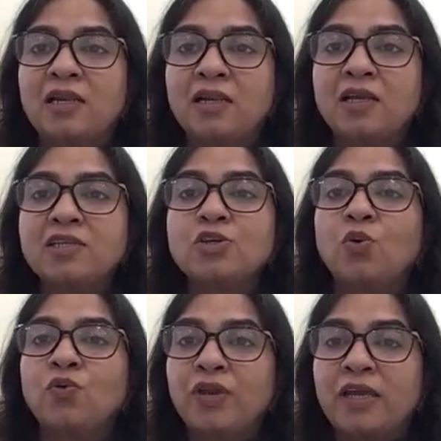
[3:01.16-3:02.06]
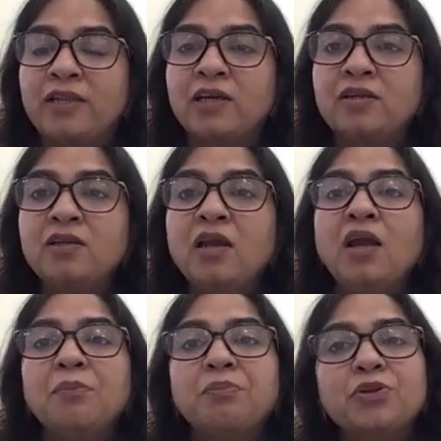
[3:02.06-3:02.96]
LH, ovarian,
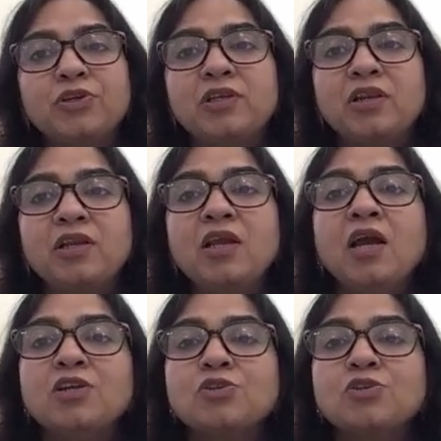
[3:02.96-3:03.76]
pituitary.